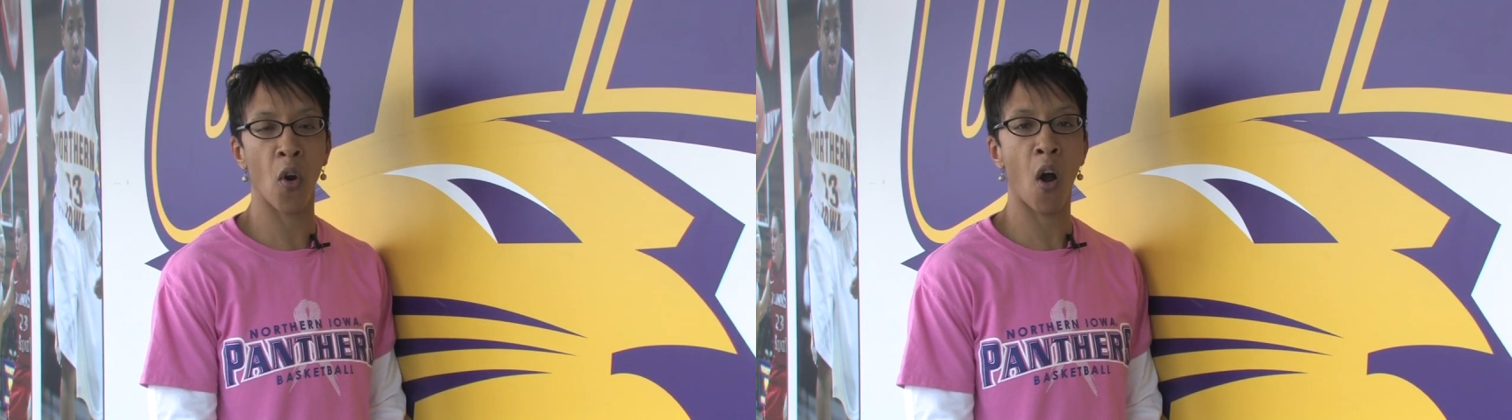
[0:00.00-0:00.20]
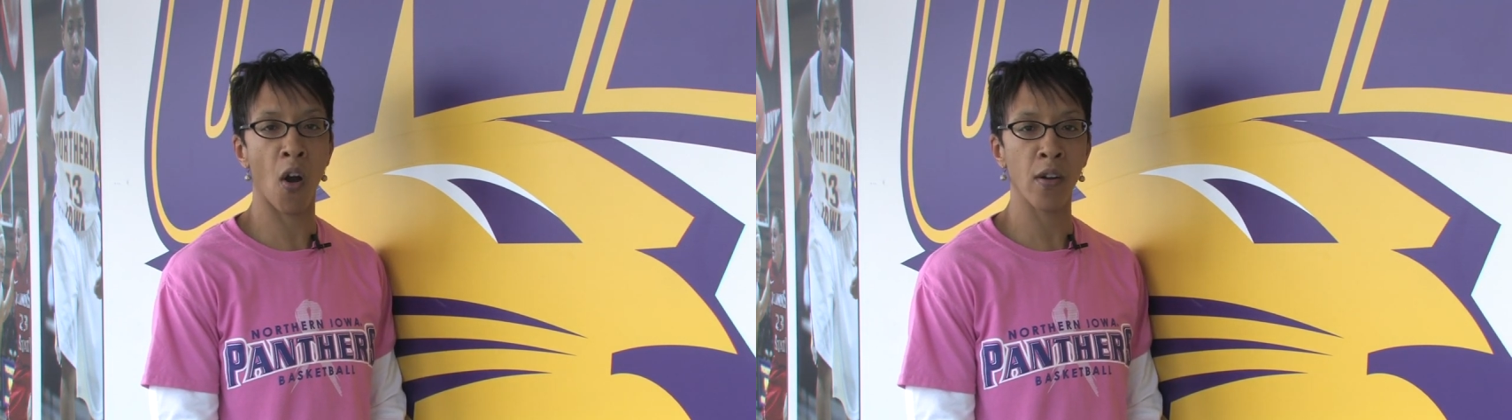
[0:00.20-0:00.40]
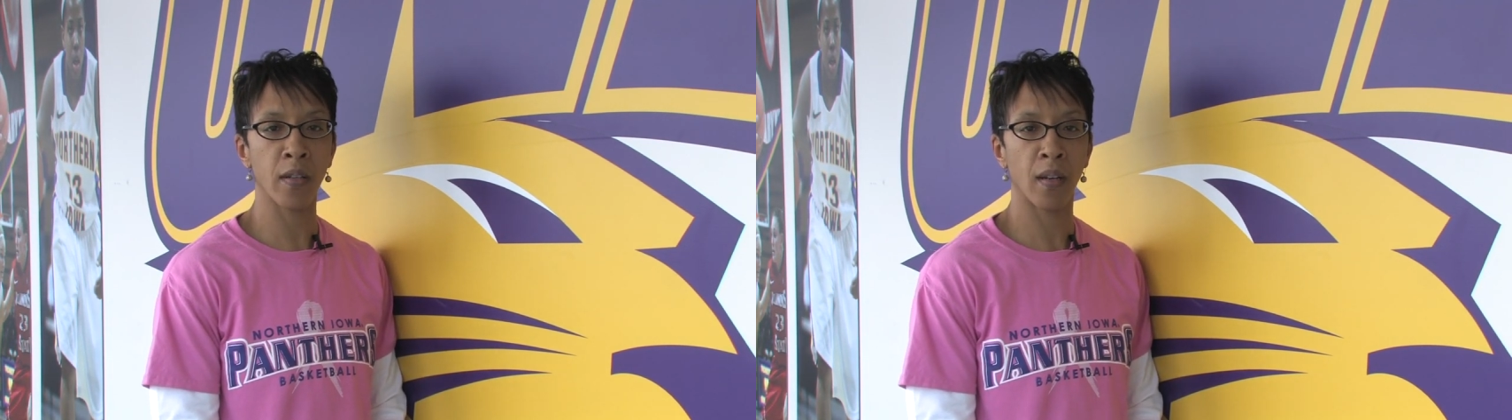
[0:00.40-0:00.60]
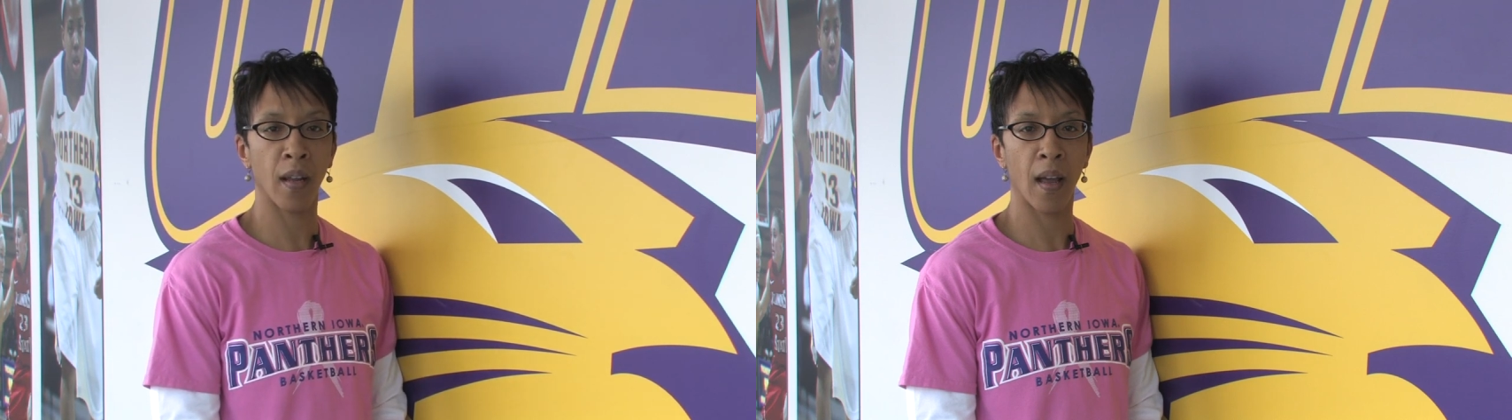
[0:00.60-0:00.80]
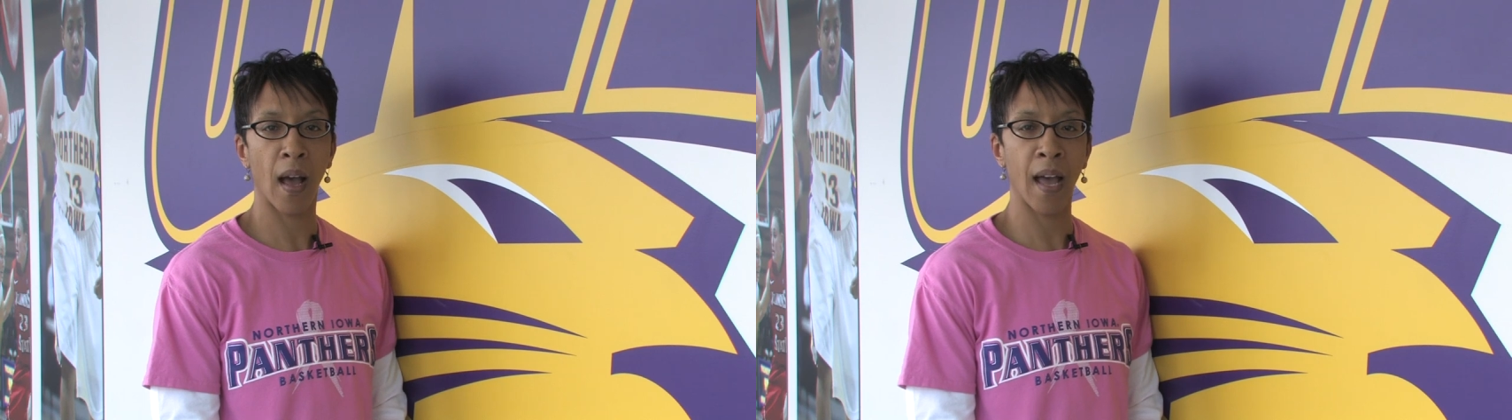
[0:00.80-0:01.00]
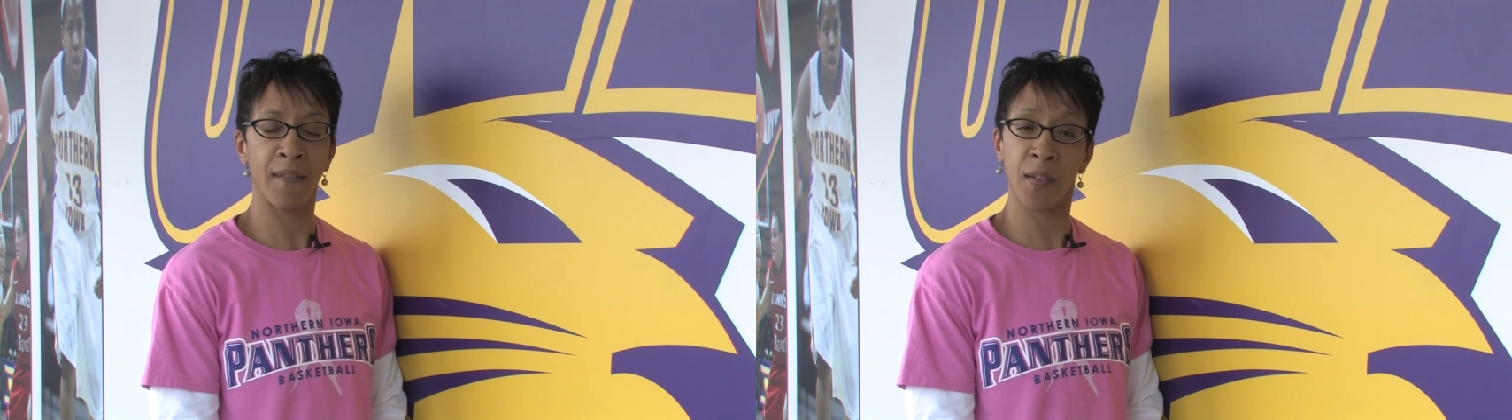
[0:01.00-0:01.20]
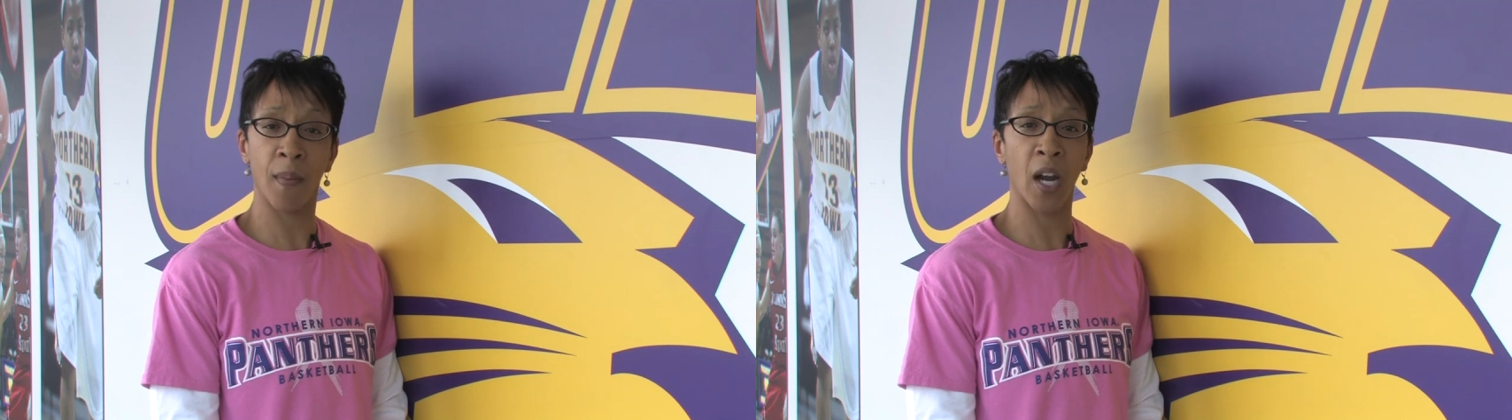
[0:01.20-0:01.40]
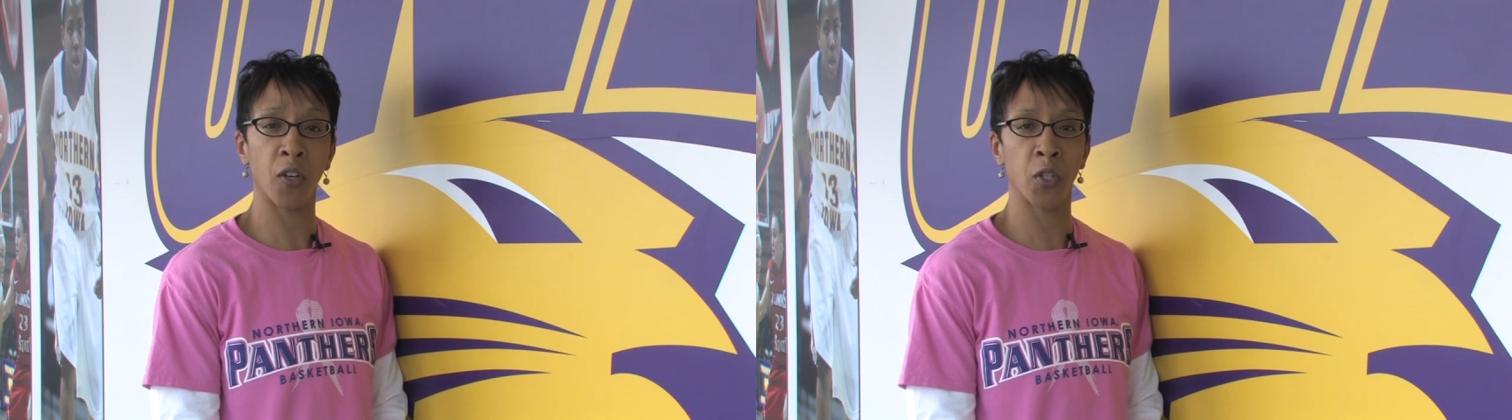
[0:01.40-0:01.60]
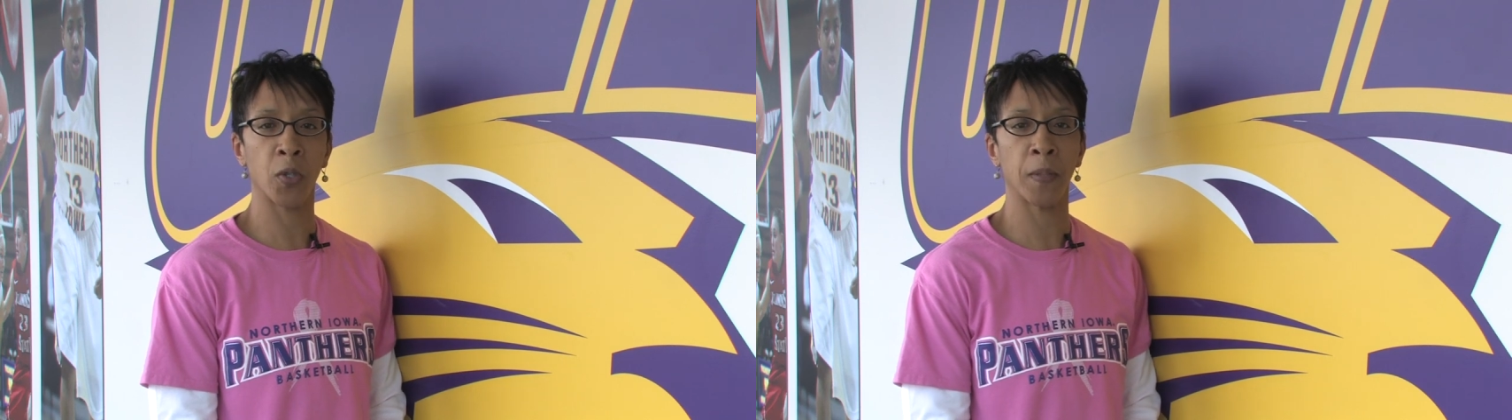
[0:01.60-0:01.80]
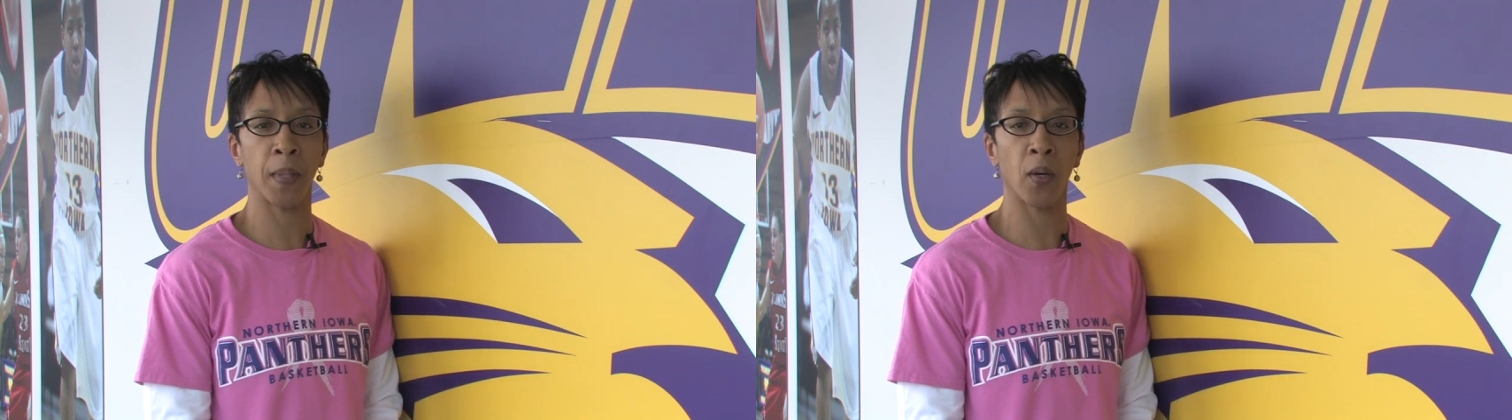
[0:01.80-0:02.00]
heart, I've admired your
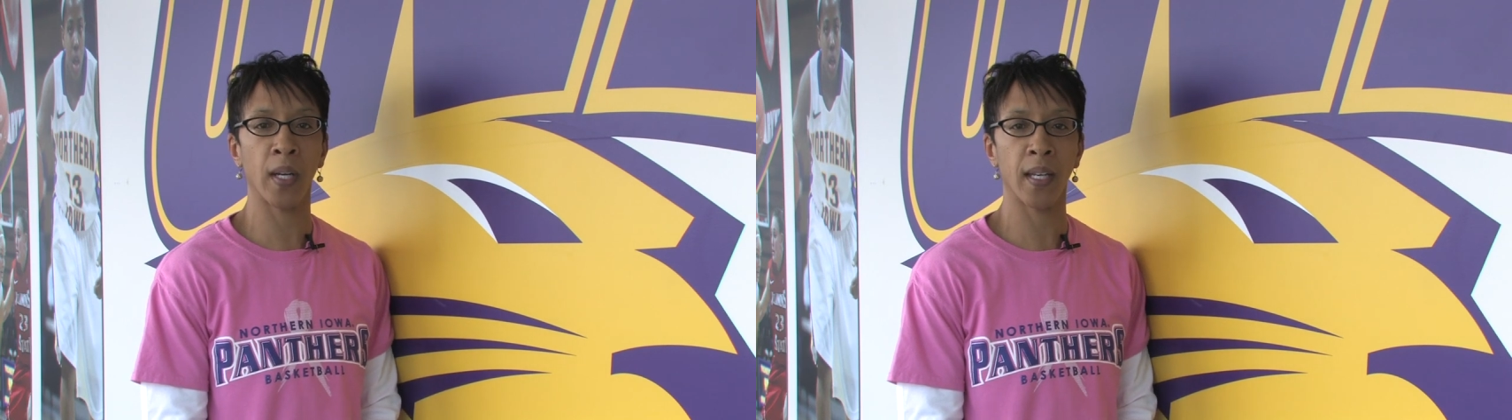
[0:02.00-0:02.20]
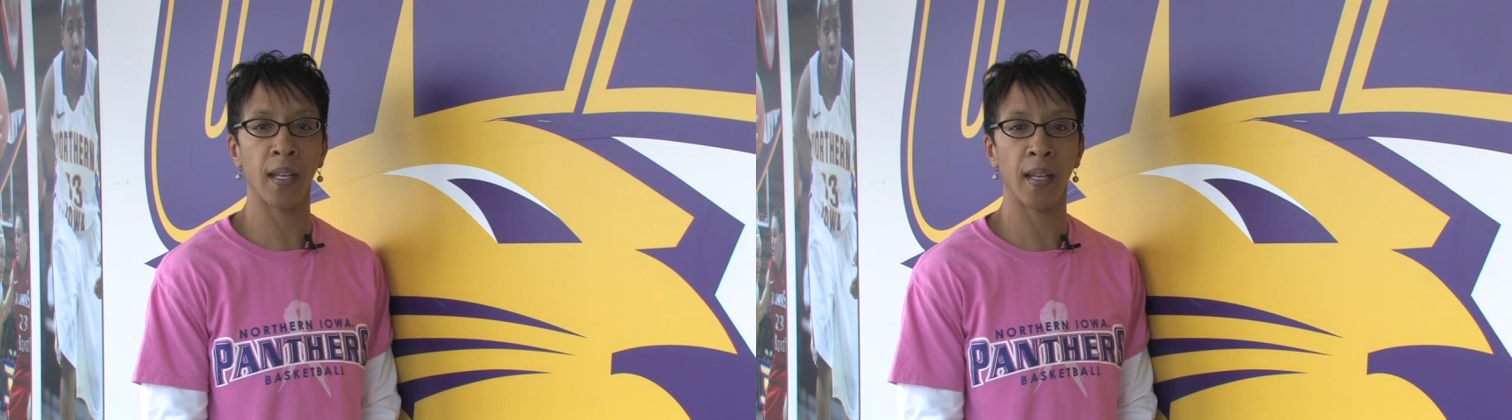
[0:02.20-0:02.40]
spirit,